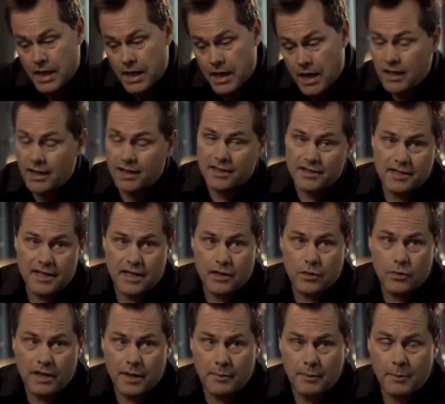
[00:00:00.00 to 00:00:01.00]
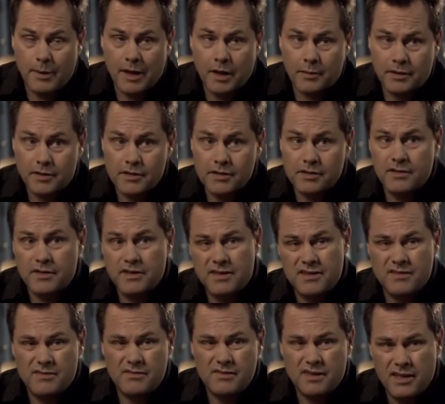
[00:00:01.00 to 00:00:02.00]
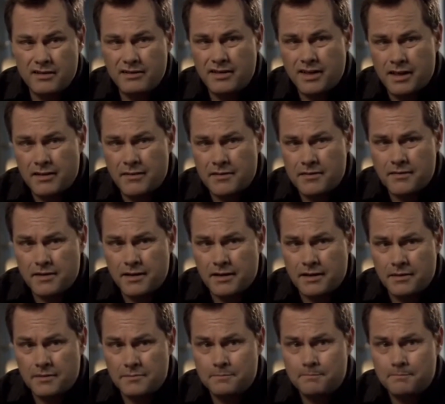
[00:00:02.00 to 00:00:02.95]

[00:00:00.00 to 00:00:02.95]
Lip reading: And like I say, it all came about because of this near-death thing.